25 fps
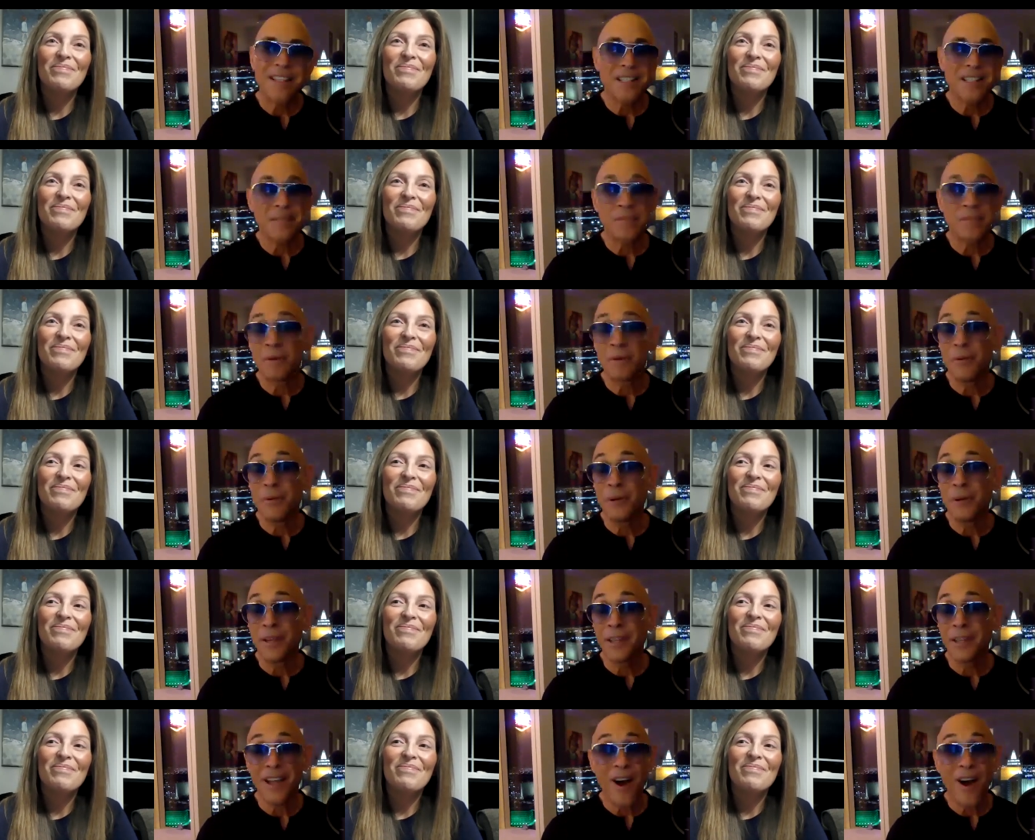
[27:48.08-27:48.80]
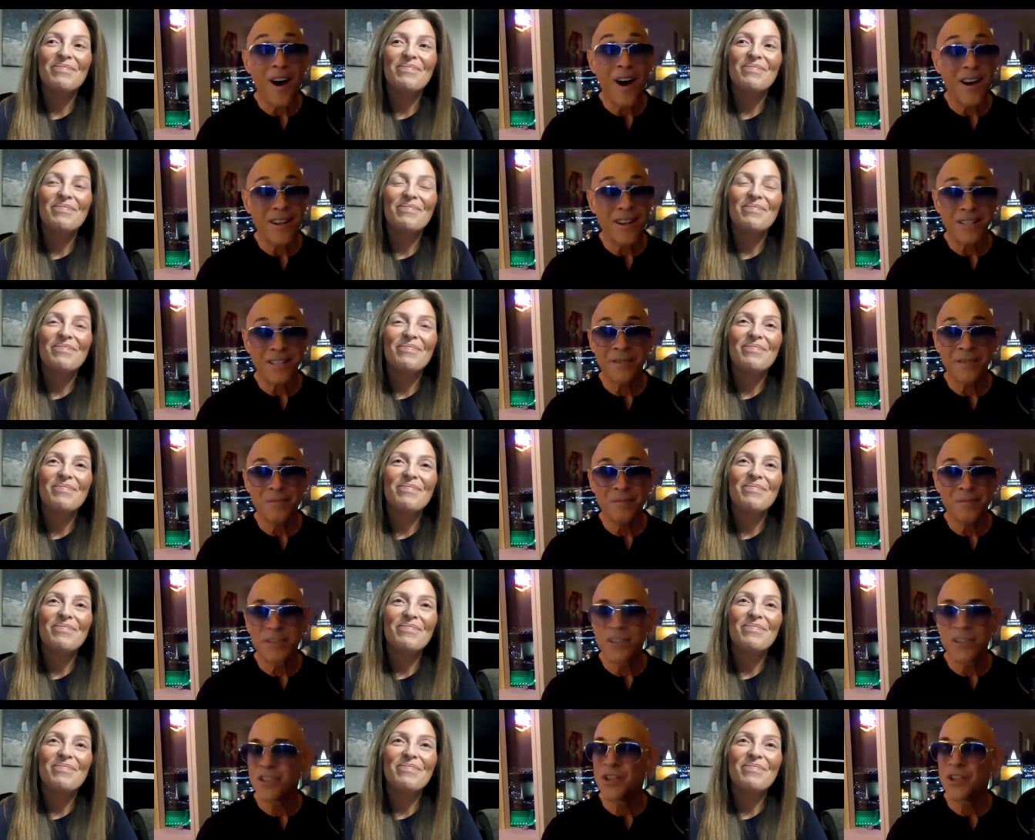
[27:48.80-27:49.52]
Speaker 1: This has been really
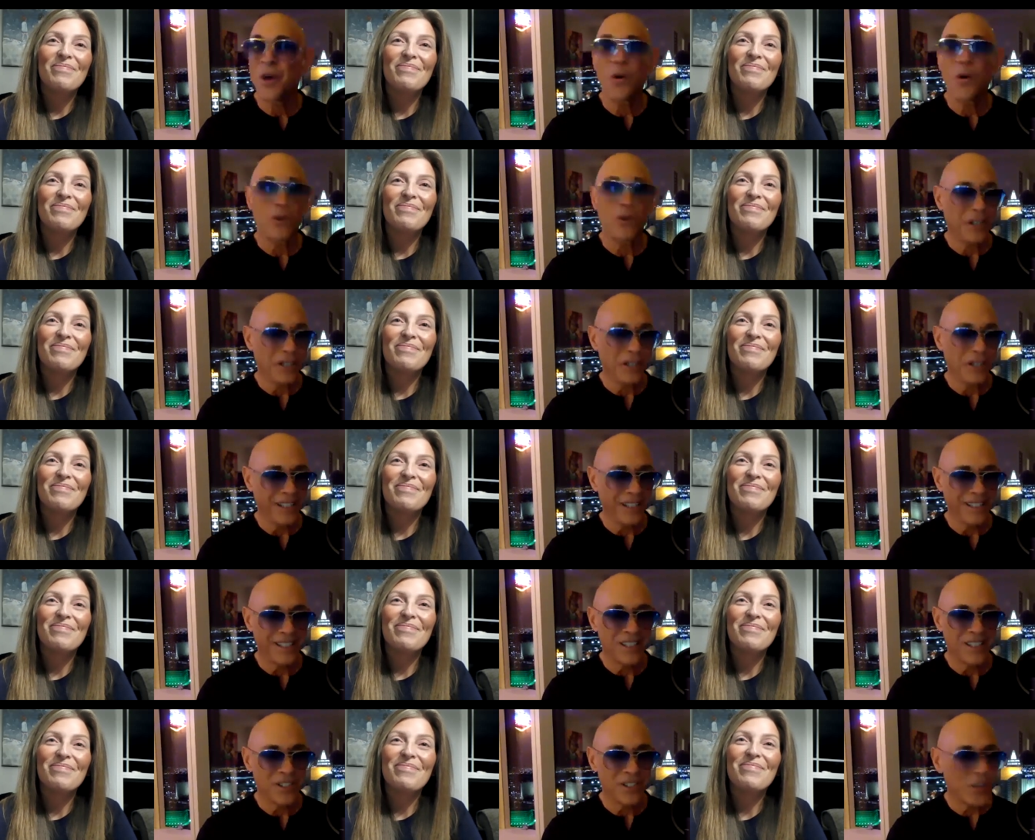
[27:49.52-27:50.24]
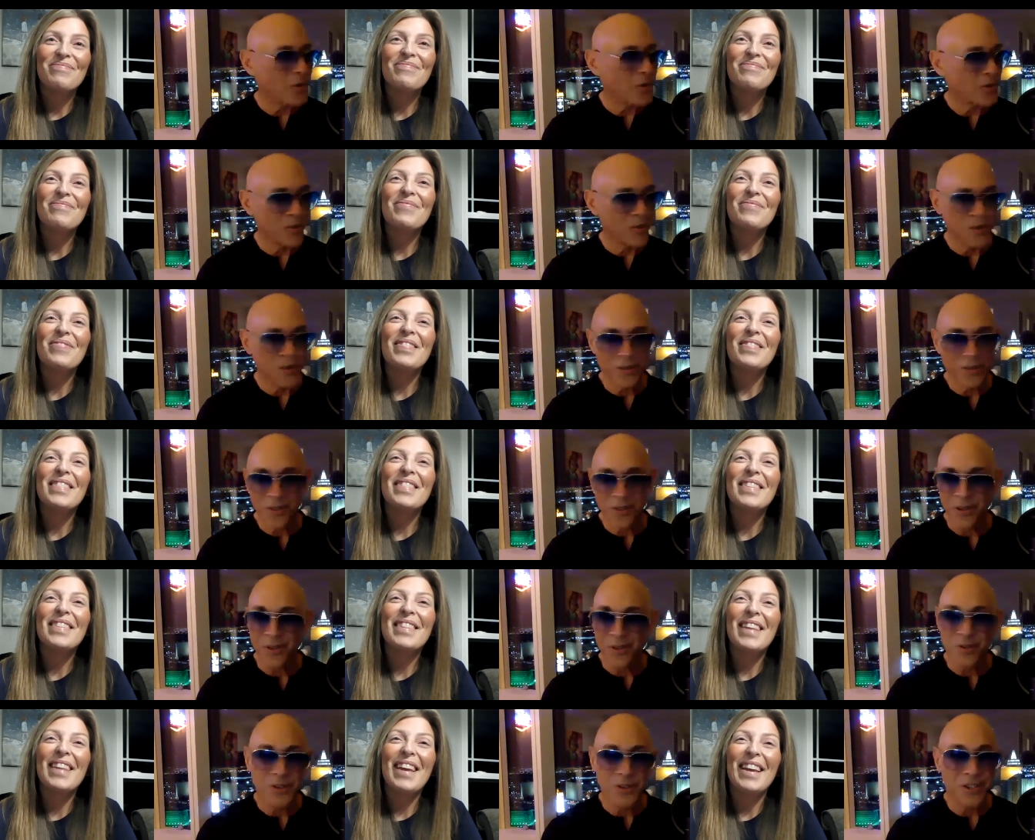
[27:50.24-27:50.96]
awesome. So good. So so
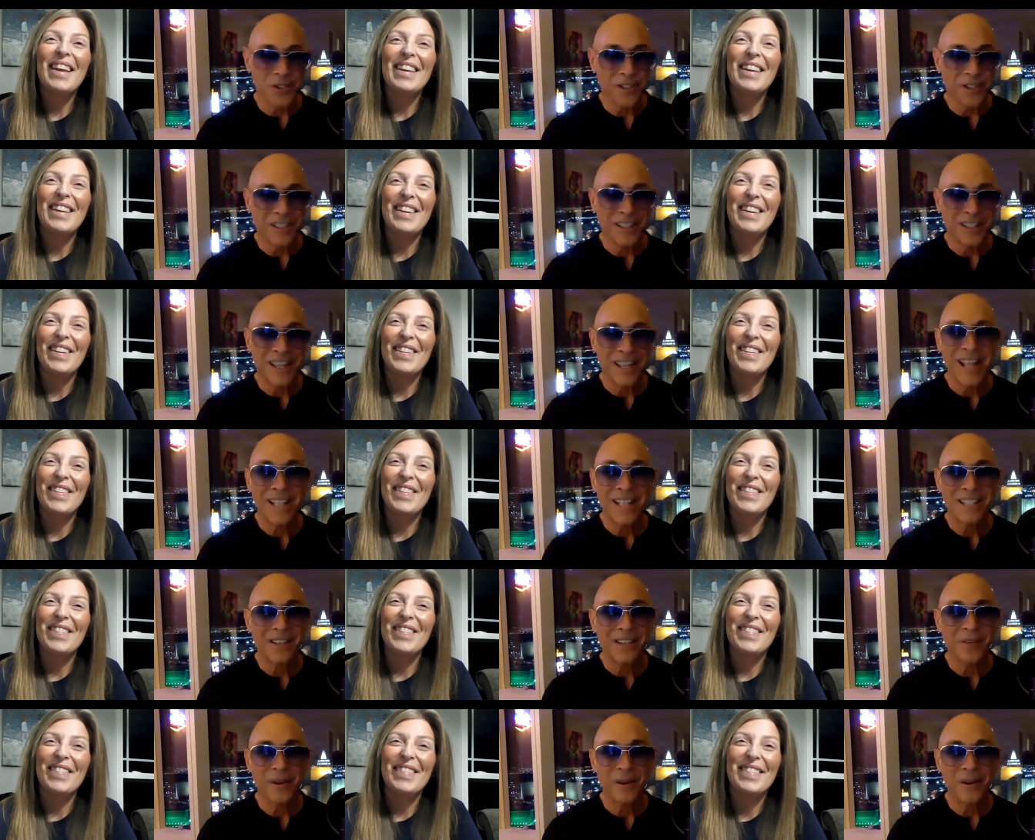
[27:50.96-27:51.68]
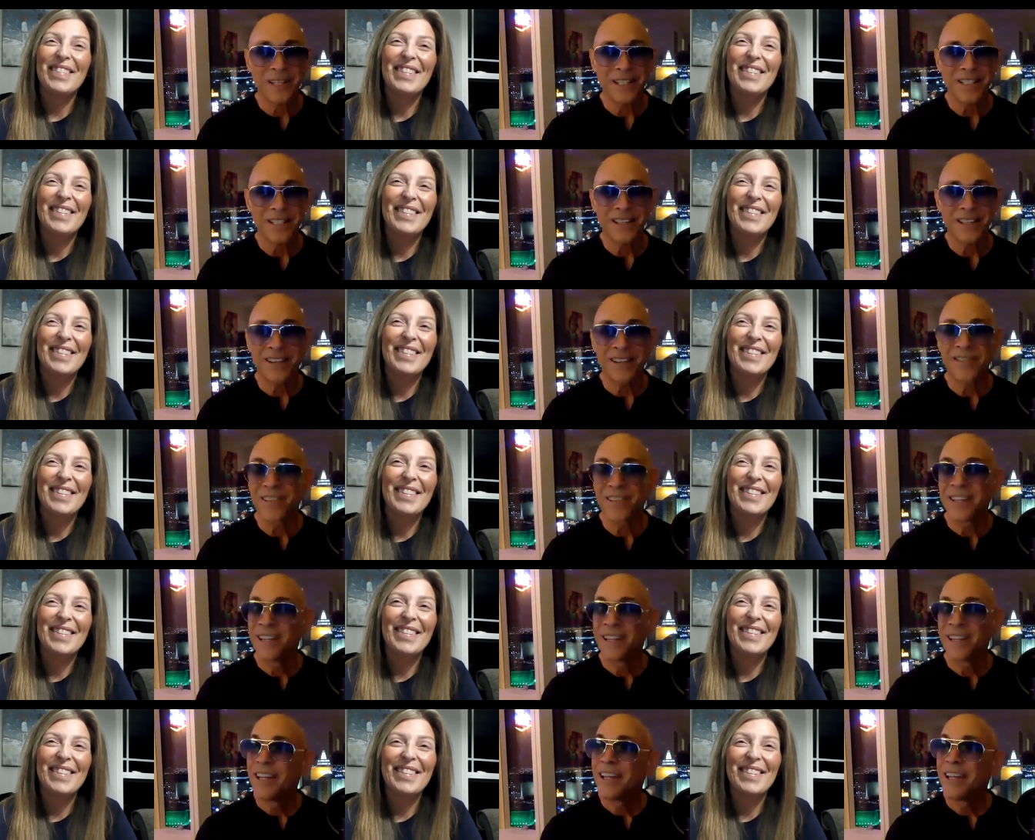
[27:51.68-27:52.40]
so Thank good. Lots of great stuff.